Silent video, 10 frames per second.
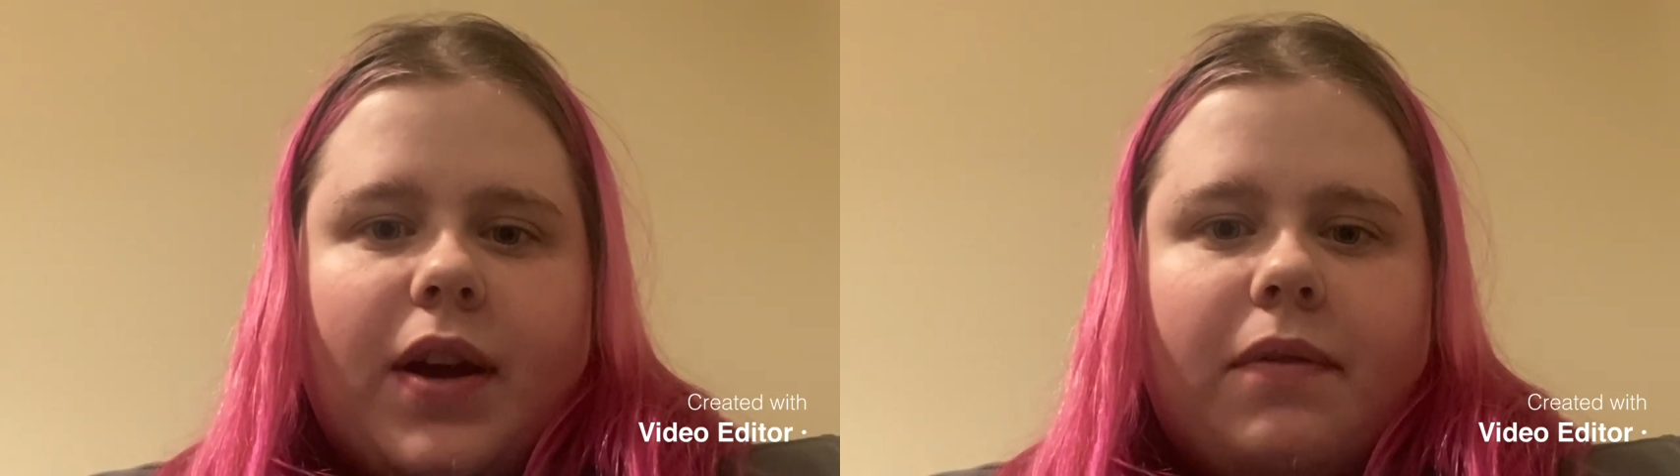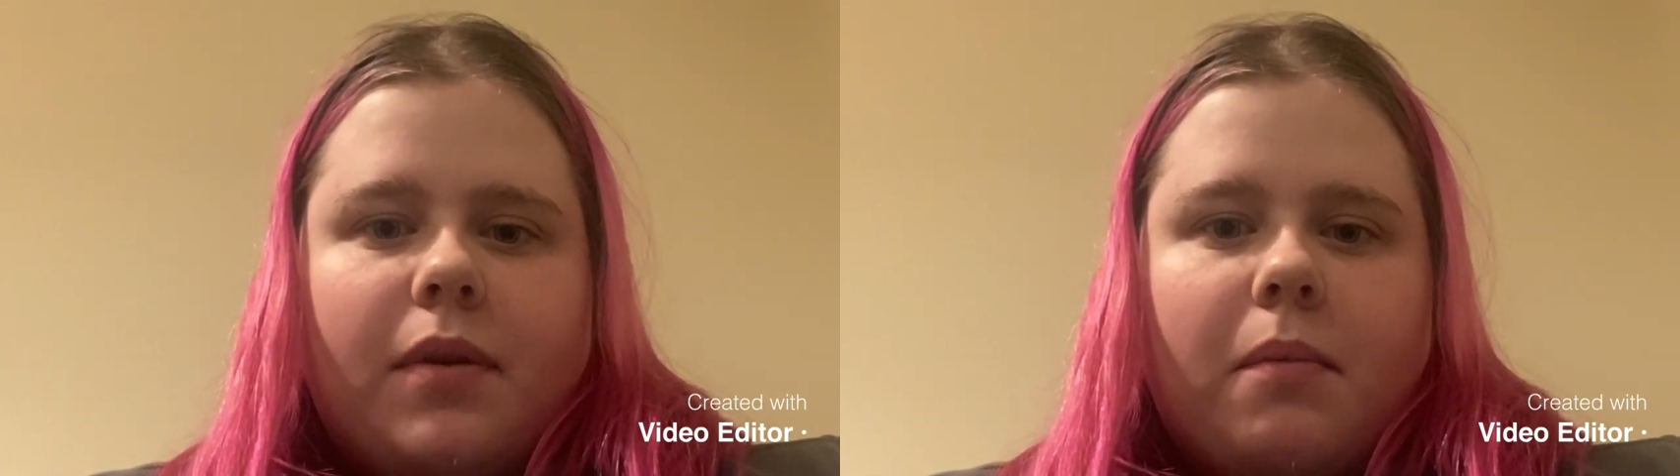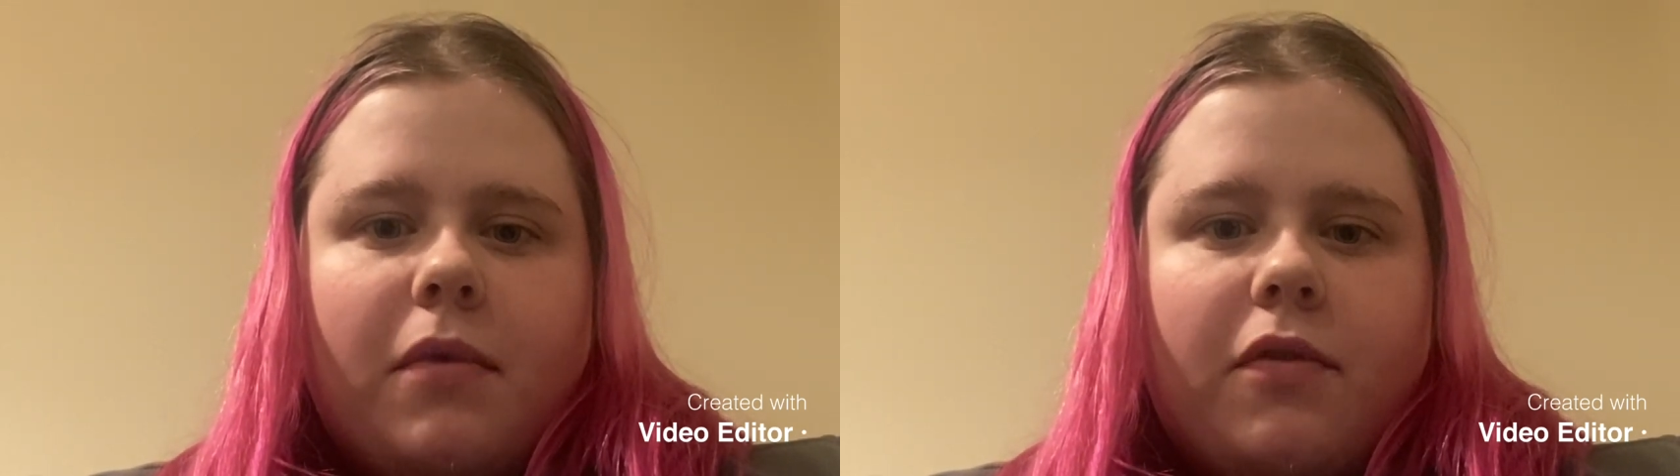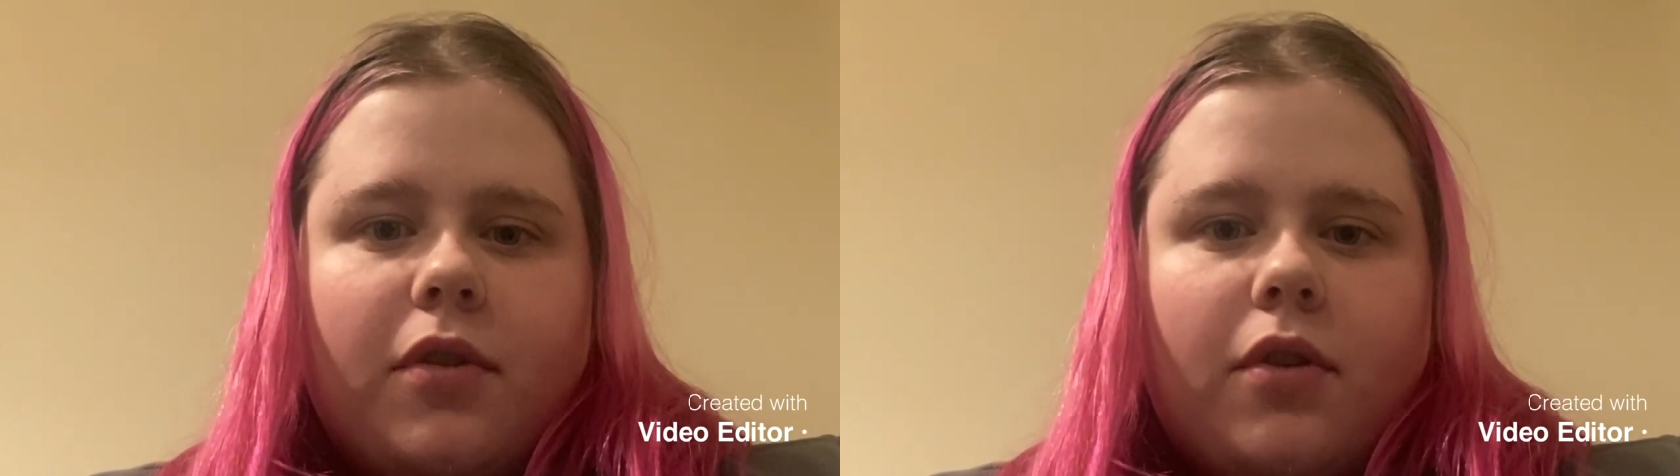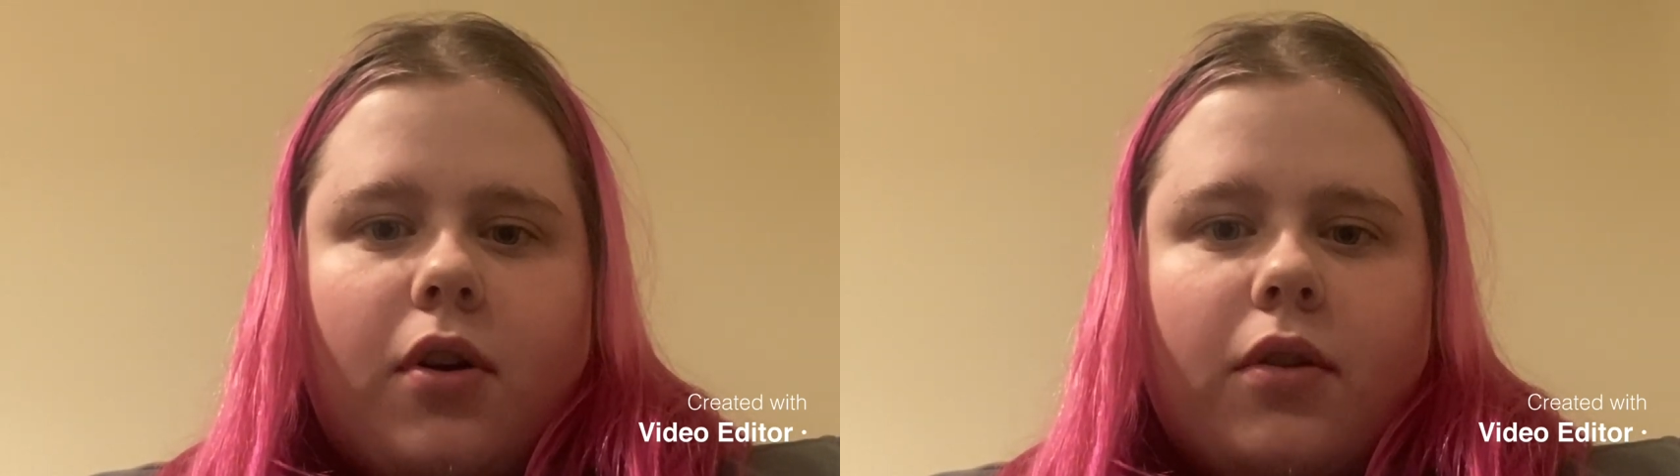have someone
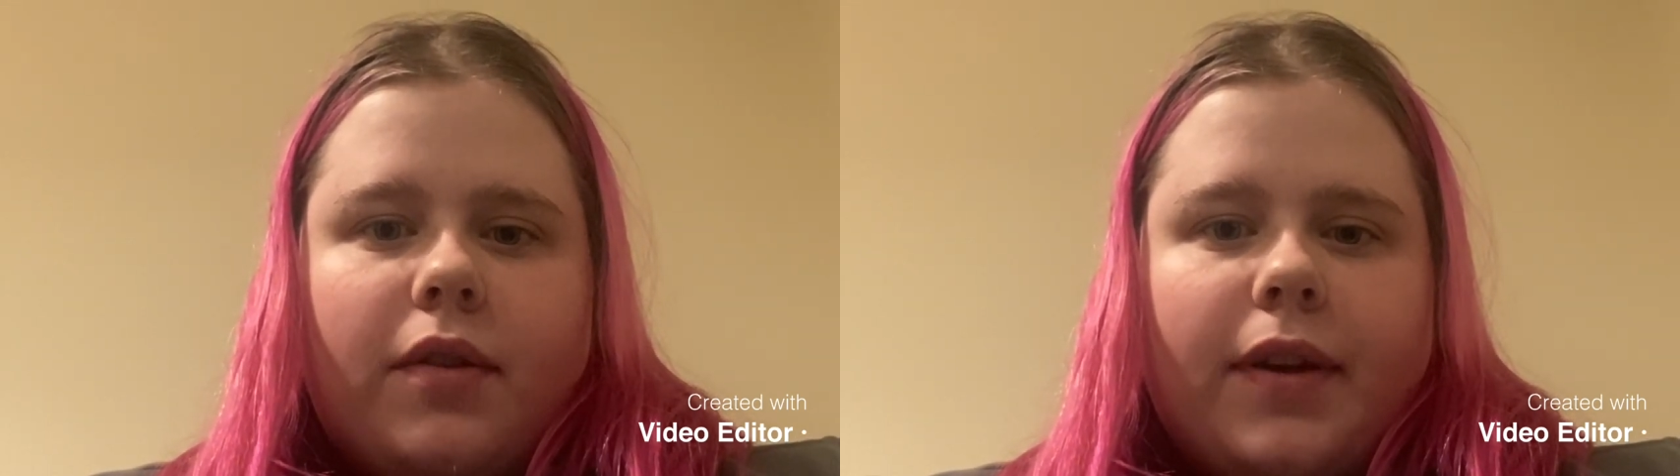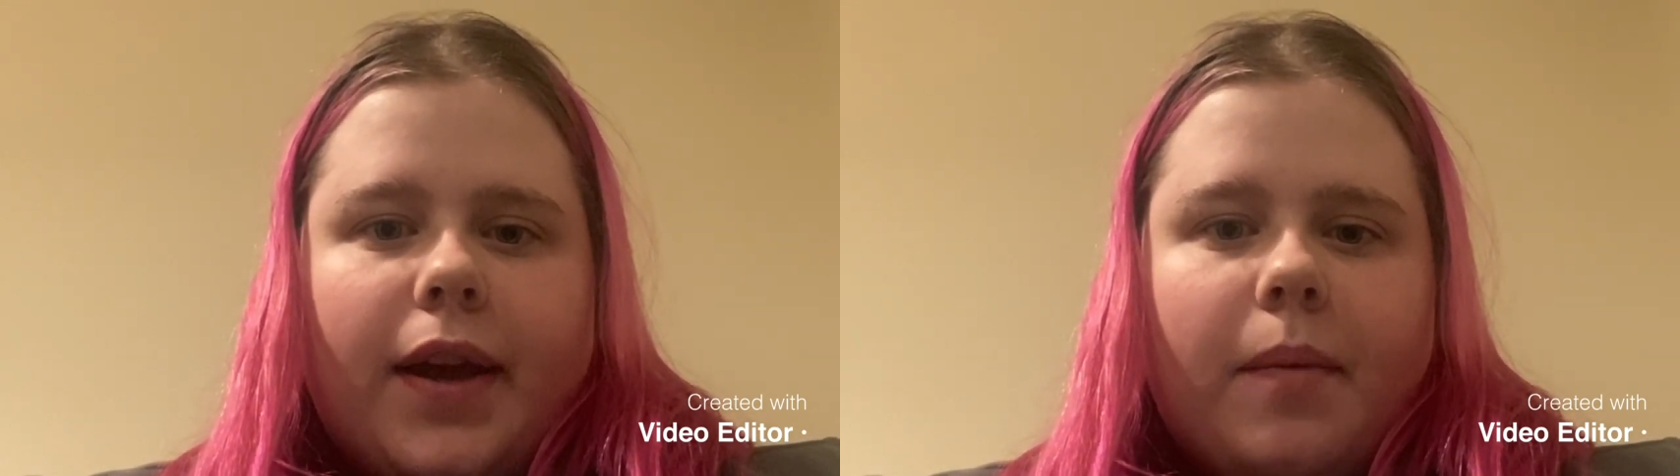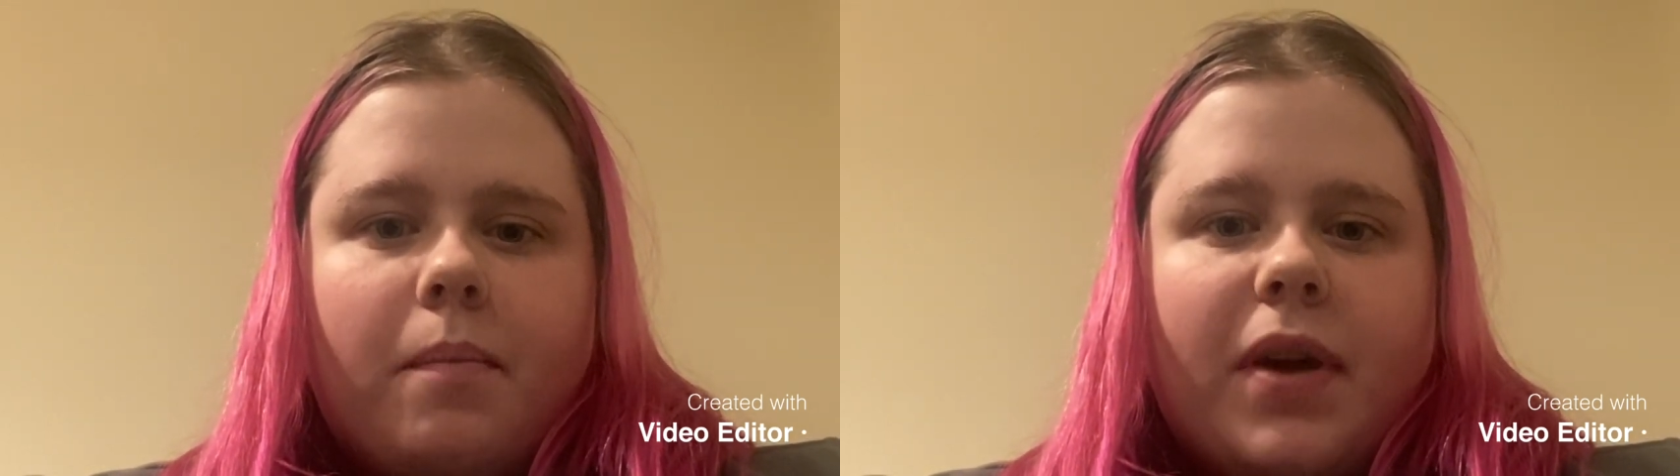with you all the time,